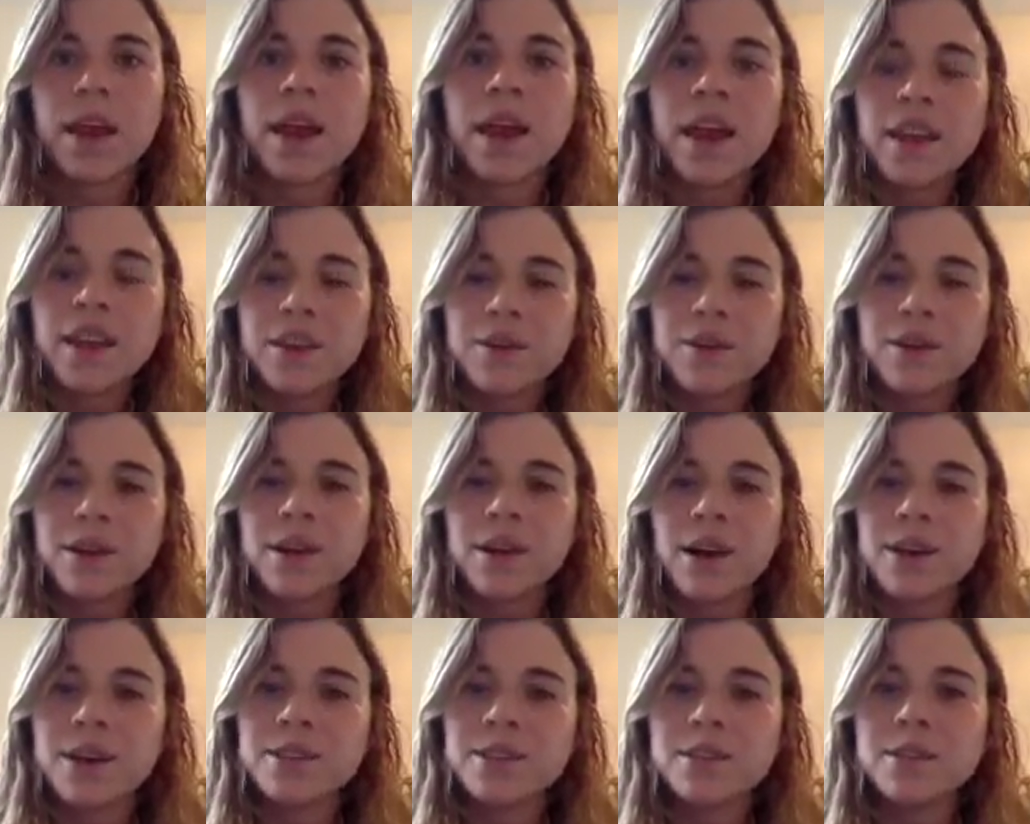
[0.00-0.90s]
You could
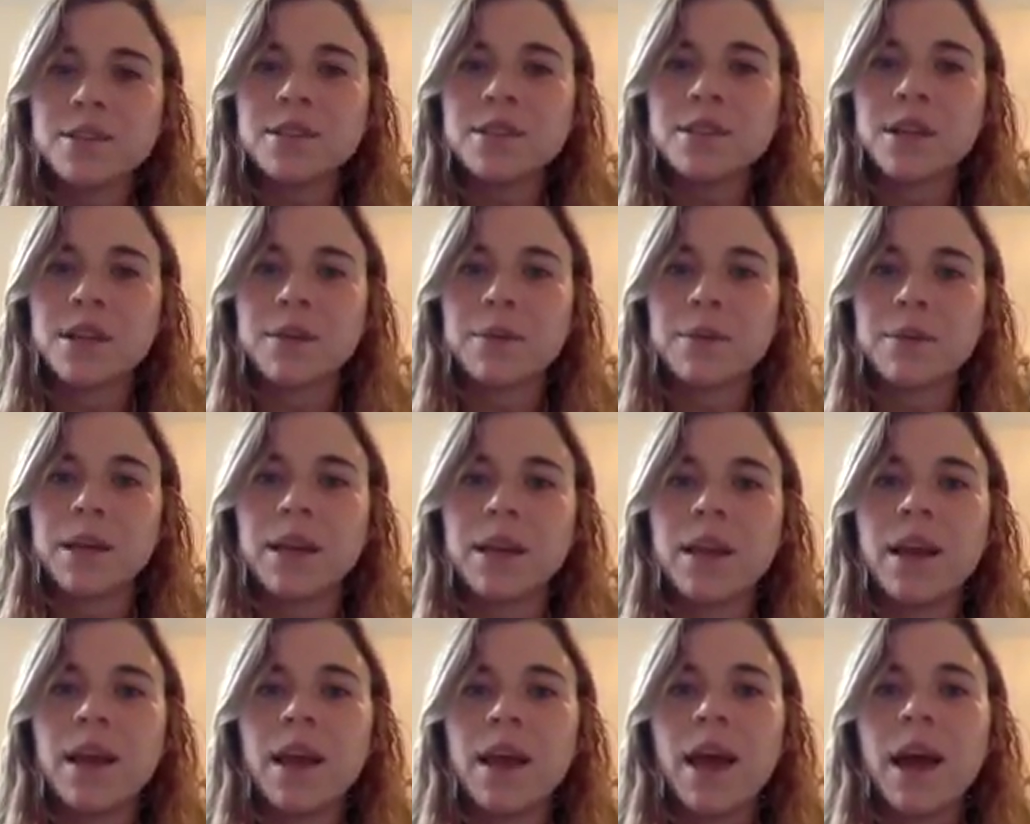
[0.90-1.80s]
also determine
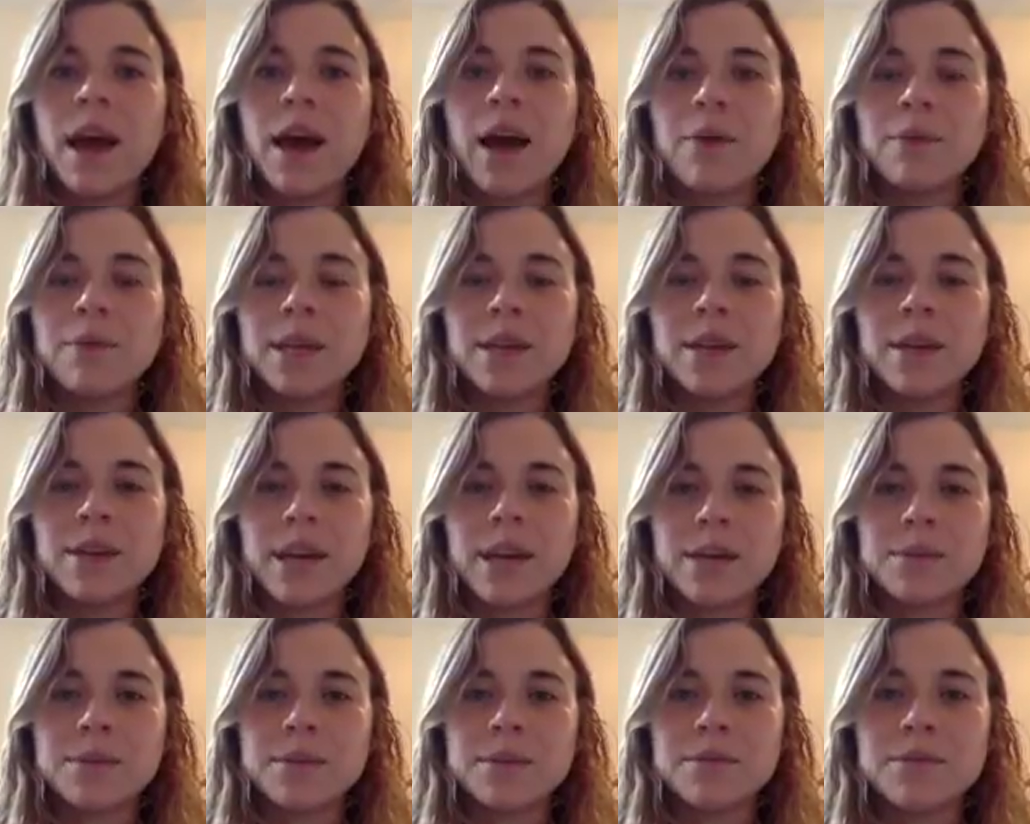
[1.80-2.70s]
how many
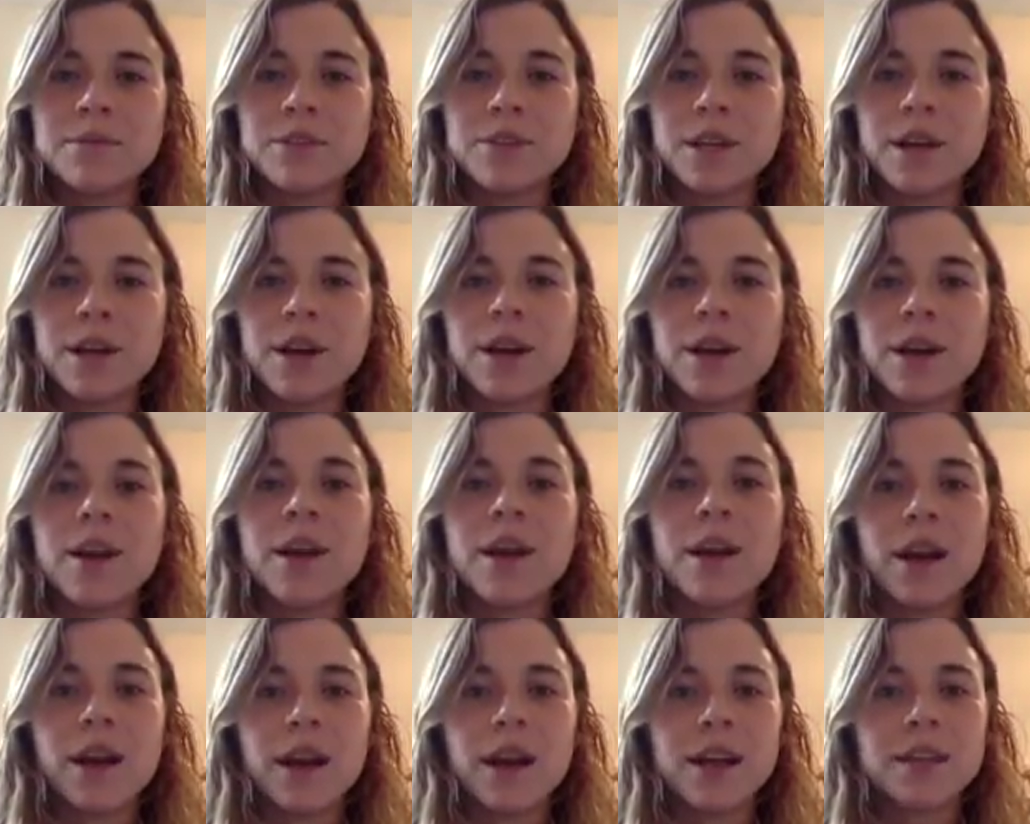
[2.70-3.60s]
grams of sugar
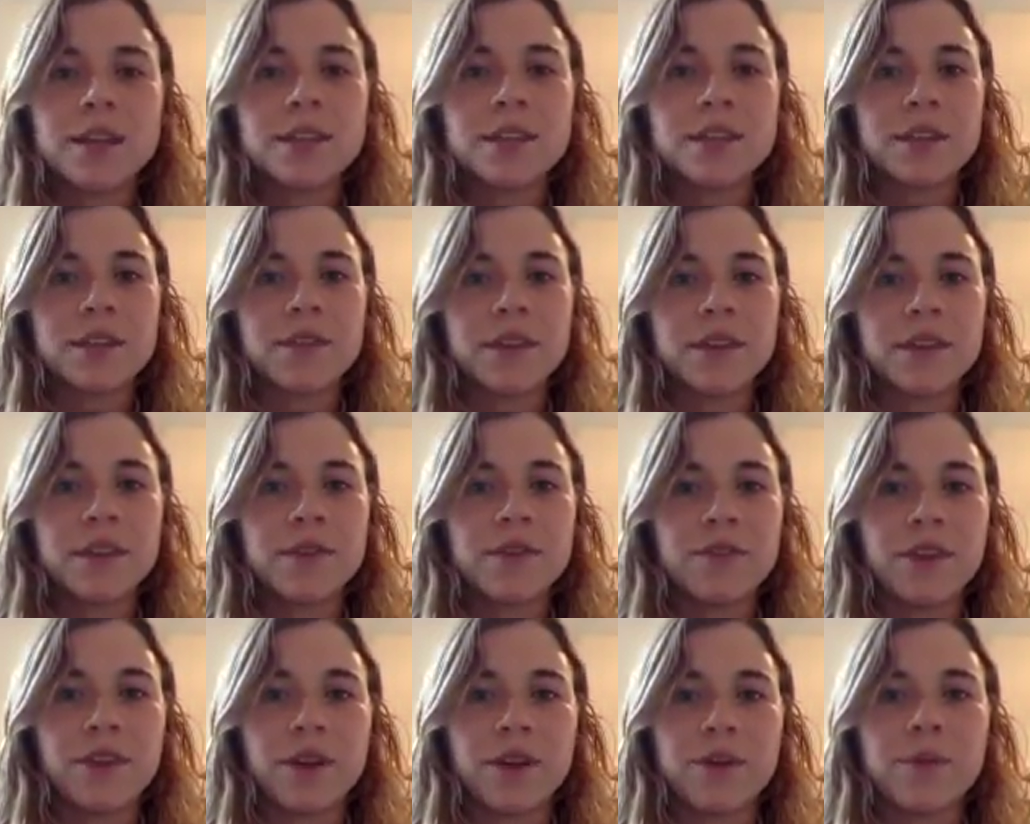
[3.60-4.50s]
are in a serving of
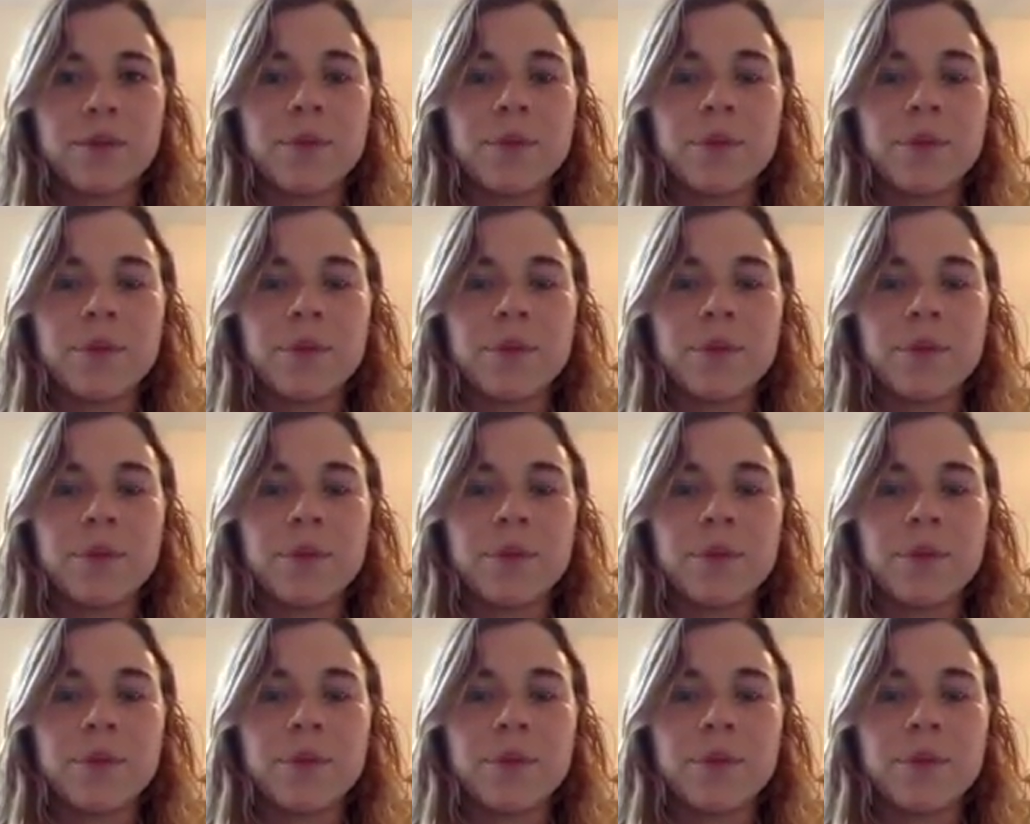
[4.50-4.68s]
food,